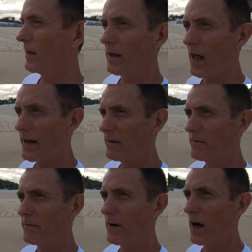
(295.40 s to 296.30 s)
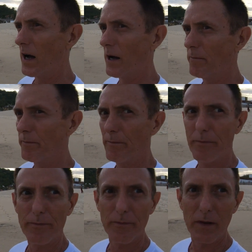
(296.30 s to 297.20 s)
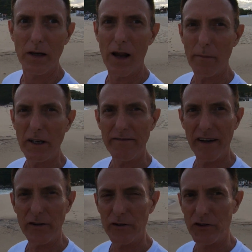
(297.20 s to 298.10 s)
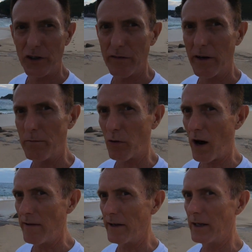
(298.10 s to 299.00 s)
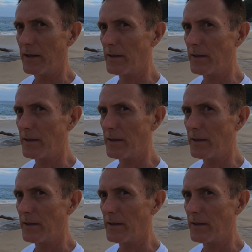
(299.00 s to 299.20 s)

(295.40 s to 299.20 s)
A lot of, not many vendors here, very private.